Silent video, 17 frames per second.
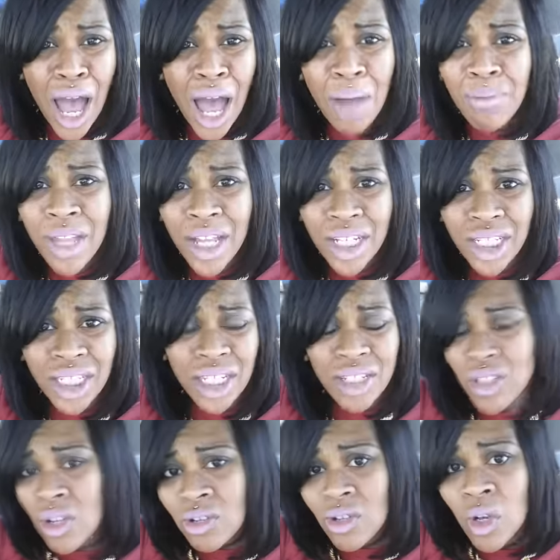I'm not
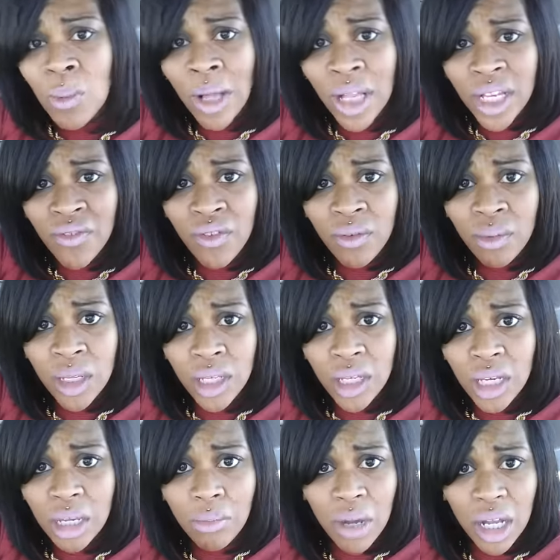shitting on nobody from the
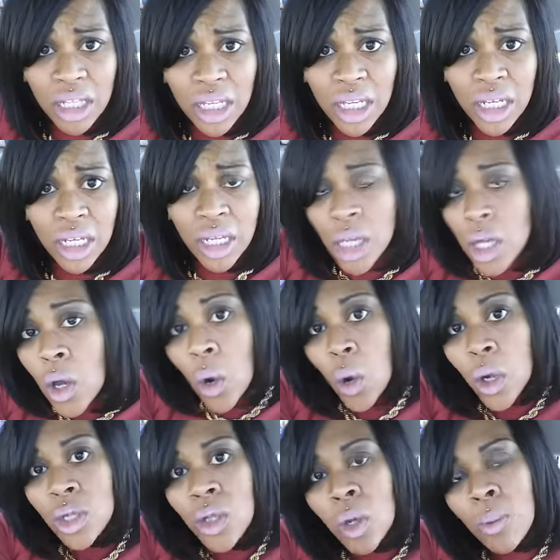hood, my nigga,
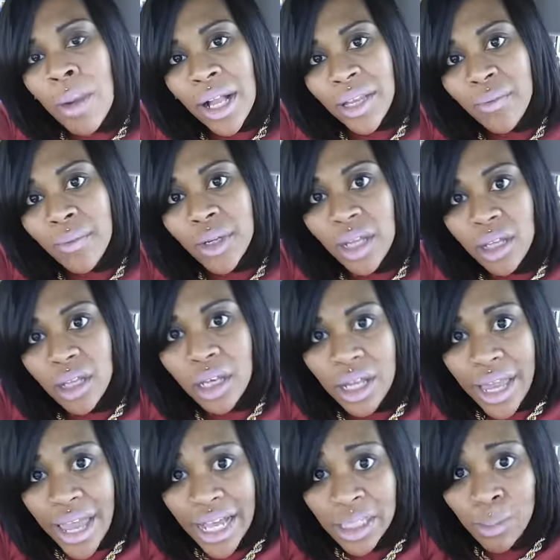or nobody with a
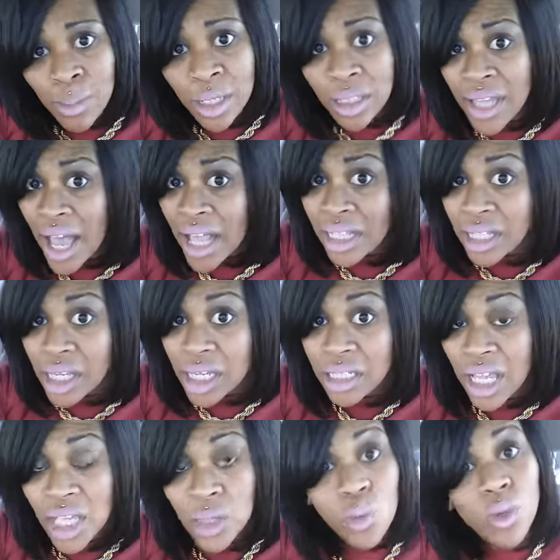hood ass mentality,
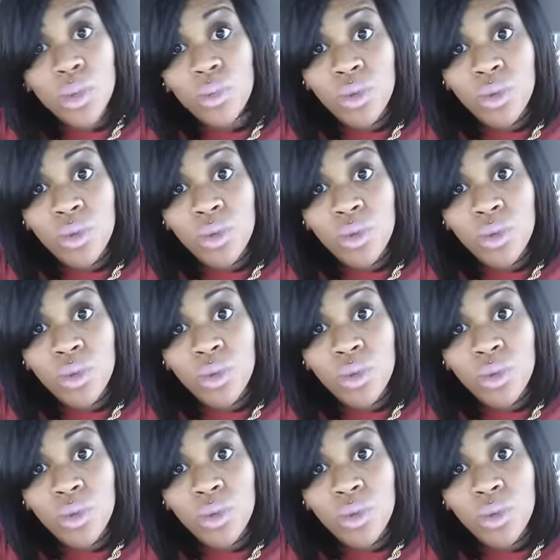because that's what